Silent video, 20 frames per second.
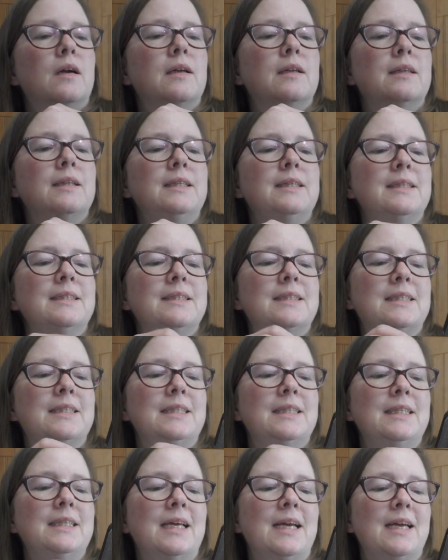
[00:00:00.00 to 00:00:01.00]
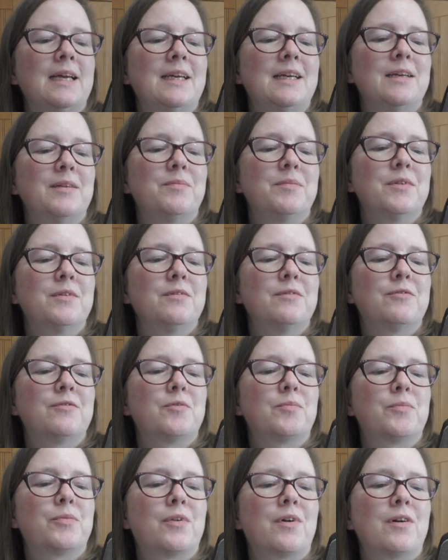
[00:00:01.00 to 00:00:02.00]
Elise D.A.
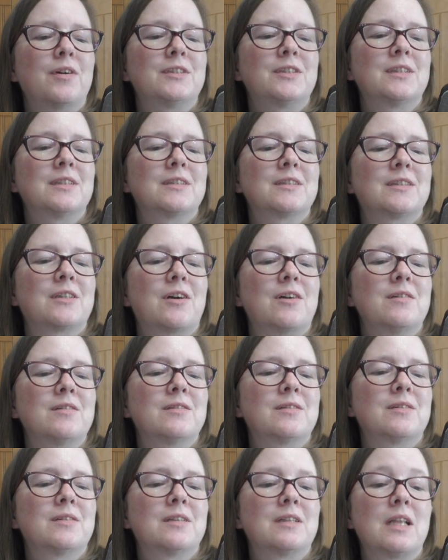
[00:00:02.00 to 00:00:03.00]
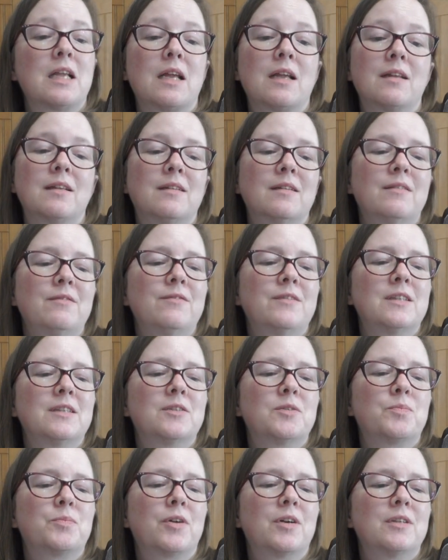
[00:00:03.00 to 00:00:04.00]
Beautiful projects, Hearth. Love
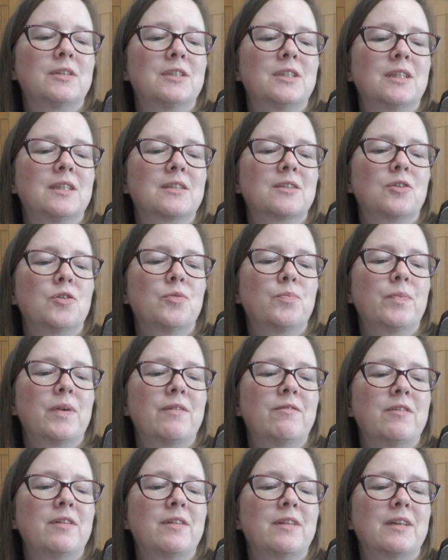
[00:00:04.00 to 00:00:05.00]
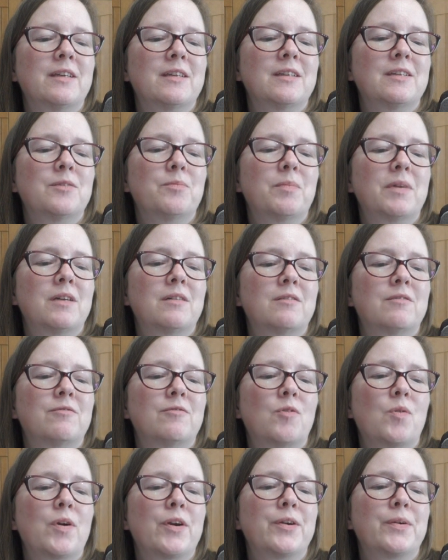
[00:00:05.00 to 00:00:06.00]
this project. Hope everything is better
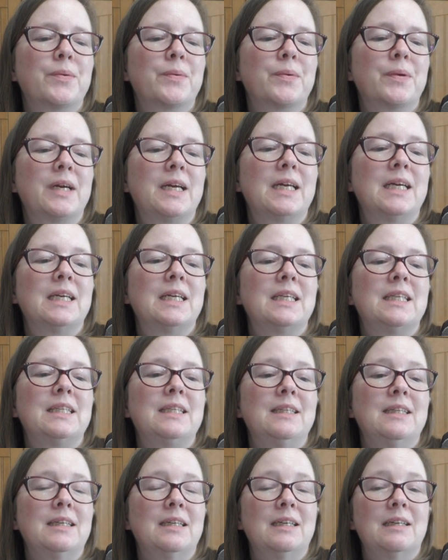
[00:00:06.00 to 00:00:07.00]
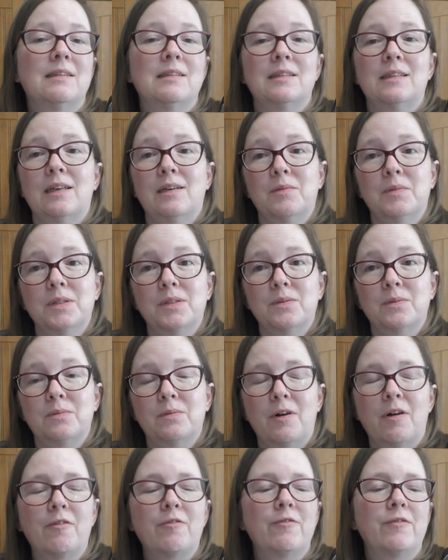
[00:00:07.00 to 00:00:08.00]
for you. Yeah, that was a
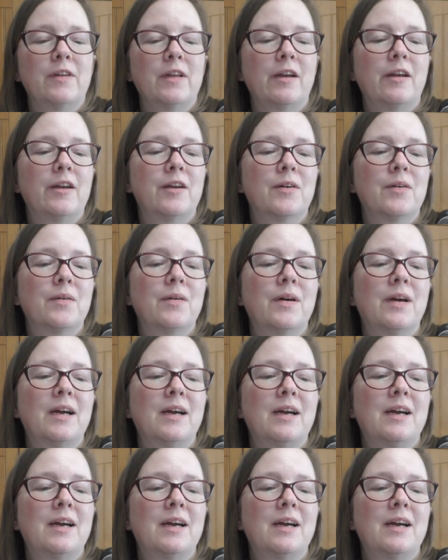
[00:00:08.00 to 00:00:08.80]
rough video.